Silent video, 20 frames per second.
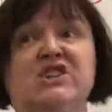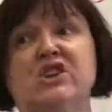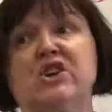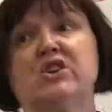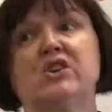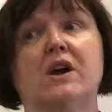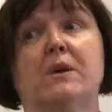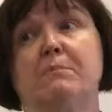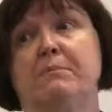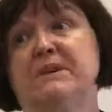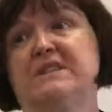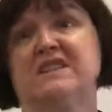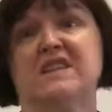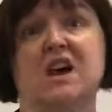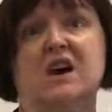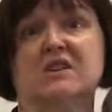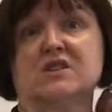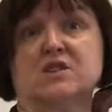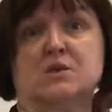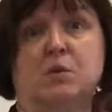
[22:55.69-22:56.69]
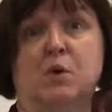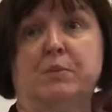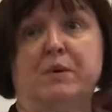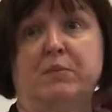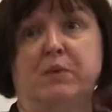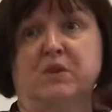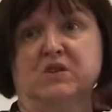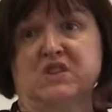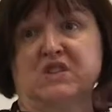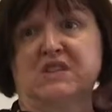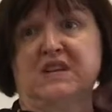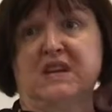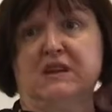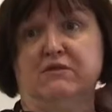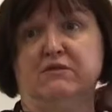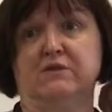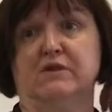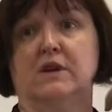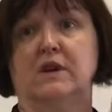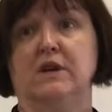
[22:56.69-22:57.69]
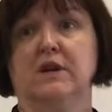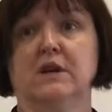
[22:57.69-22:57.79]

2 numbers, the answer will be positive.